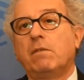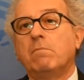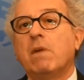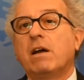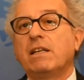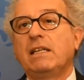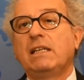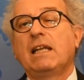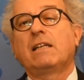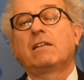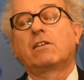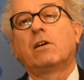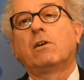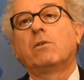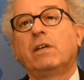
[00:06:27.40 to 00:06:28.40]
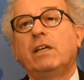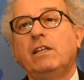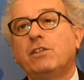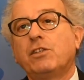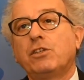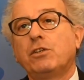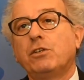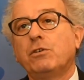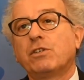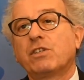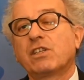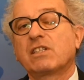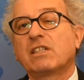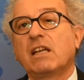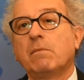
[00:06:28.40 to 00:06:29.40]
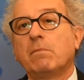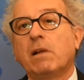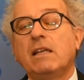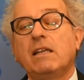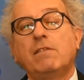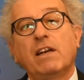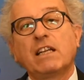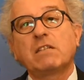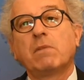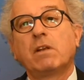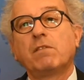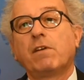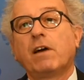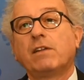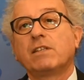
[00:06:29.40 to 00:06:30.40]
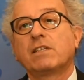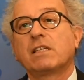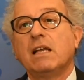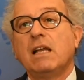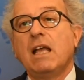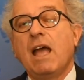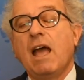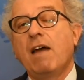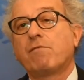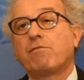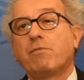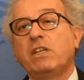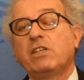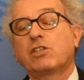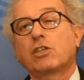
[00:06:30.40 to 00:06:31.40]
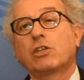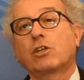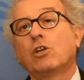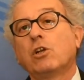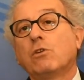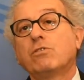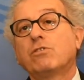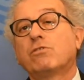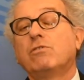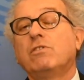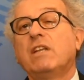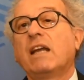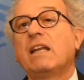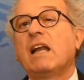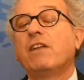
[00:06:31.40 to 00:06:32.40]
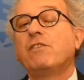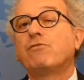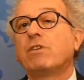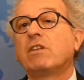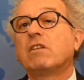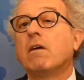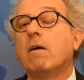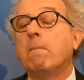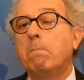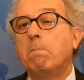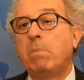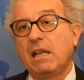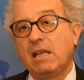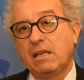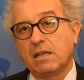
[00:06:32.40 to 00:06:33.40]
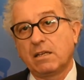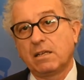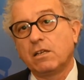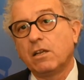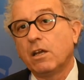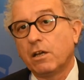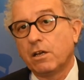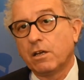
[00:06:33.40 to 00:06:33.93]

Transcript: money that go into sustainable investment funds have reached close to $900 billion.